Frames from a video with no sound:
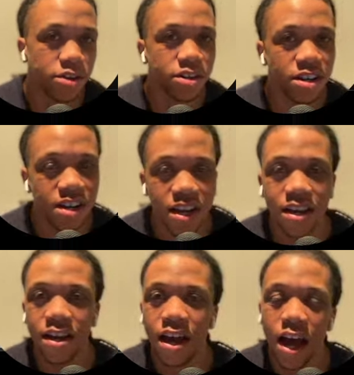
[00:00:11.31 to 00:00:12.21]
And today
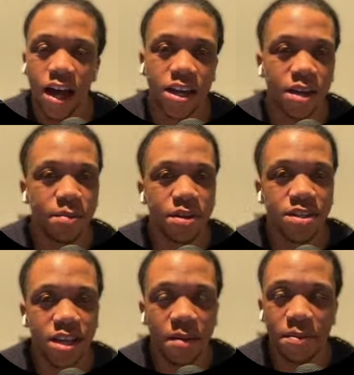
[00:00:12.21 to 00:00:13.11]
I came in to
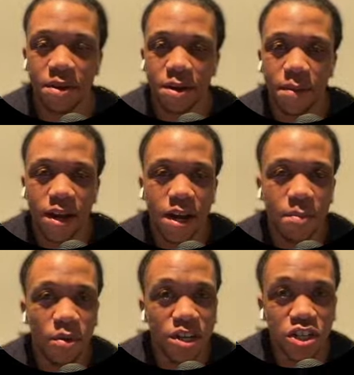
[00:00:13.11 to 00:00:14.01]
top in about that
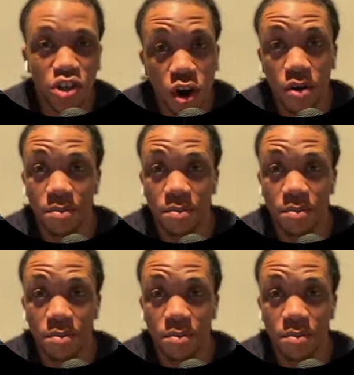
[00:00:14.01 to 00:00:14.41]
boy Sharp.